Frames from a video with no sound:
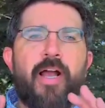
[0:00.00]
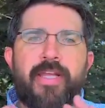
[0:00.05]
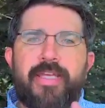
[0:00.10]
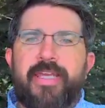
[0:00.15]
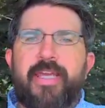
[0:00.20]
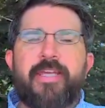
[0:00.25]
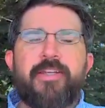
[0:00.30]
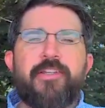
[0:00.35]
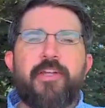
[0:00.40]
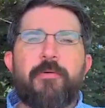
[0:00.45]

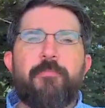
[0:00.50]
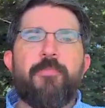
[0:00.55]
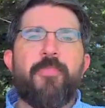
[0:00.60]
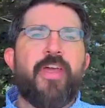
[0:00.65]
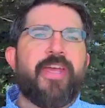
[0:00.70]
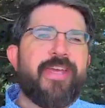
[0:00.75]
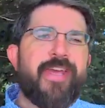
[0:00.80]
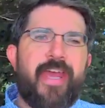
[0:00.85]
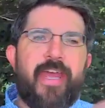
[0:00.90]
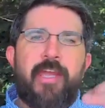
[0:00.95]
kingdom,
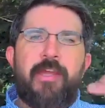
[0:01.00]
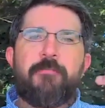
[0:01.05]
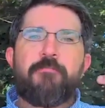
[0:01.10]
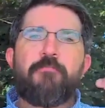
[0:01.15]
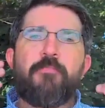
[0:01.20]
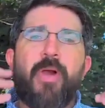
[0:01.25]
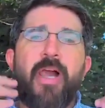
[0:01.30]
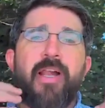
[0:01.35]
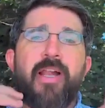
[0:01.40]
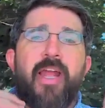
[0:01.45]
they
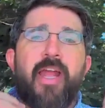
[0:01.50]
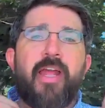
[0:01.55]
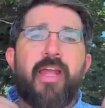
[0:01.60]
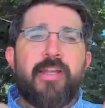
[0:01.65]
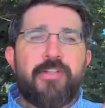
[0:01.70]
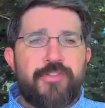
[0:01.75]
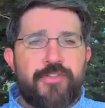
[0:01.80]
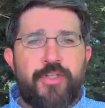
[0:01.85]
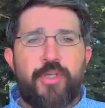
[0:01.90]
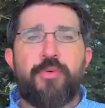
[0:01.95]
came
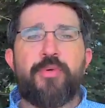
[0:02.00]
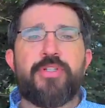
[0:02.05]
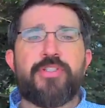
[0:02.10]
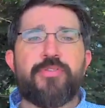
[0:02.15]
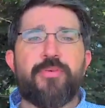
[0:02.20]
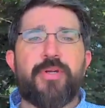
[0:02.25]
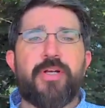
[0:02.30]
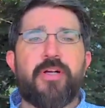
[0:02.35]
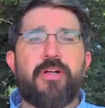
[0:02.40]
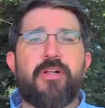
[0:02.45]
to
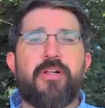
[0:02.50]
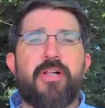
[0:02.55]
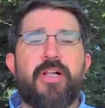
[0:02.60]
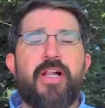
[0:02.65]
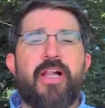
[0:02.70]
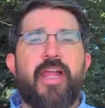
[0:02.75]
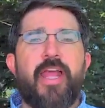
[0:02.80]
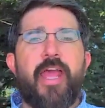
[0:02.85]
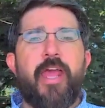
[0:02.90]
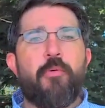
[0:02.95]
Israel,
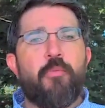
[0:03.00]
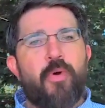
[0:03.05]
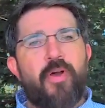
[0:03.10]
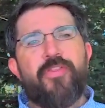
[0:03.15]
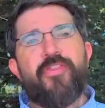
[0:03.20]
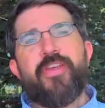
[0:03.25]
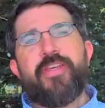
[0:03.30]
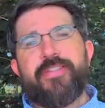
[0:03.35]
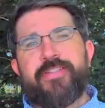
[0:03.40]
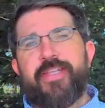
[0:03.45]
and what
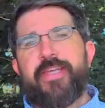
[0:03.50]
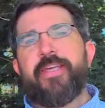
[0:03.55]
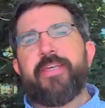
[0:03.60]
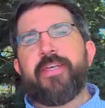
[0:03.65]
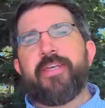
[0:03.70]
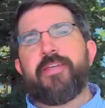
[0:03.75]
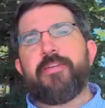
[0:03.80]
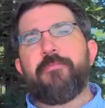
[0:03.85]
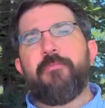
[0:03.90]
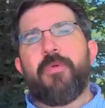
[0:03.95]
they
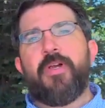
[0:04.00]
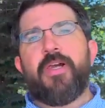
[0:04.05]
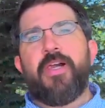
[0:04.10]
did